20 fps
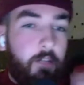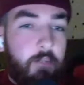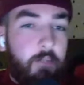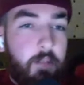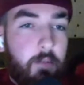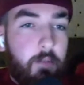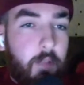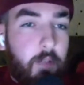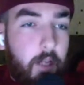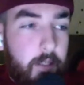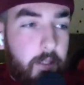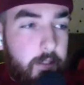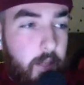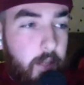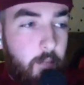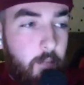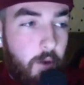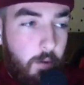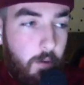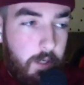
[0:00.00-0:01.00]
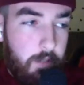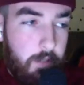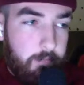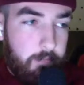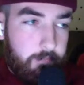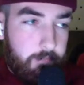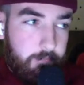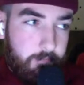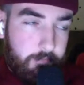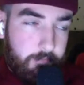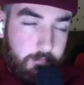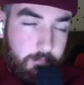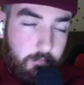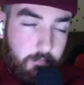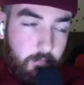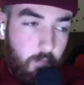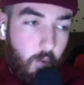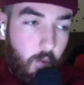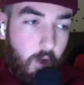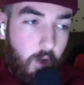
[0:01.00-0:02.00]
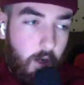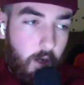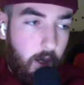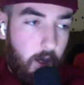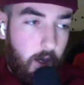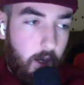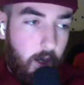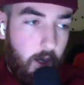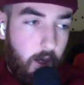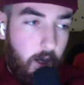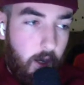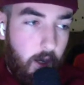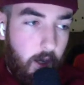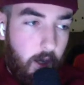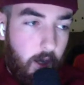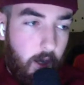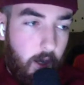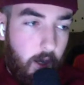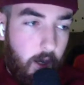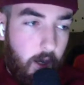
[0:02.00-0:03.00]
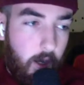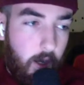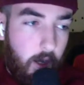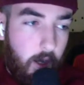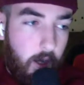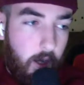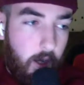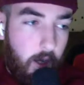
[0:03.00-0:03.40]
We were like demoing what a live stream could look like,